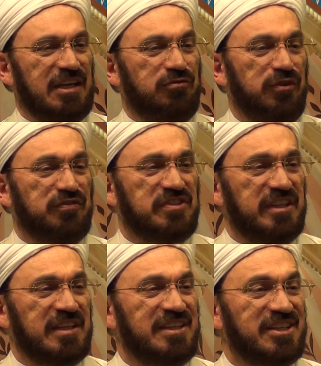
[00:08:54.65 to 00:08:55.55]

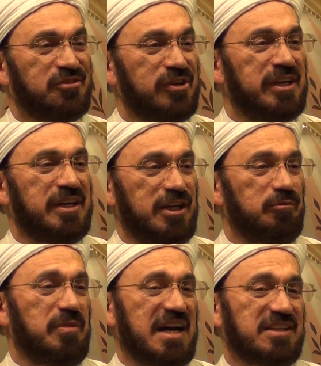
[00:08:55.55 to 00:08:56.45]
fifteen degree in
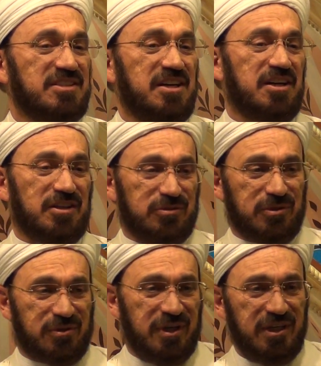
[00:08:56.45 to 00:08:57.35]
Baghdad
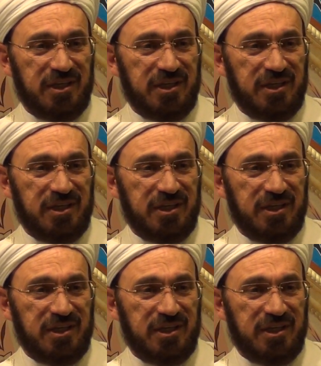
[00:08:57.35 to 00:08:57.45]
or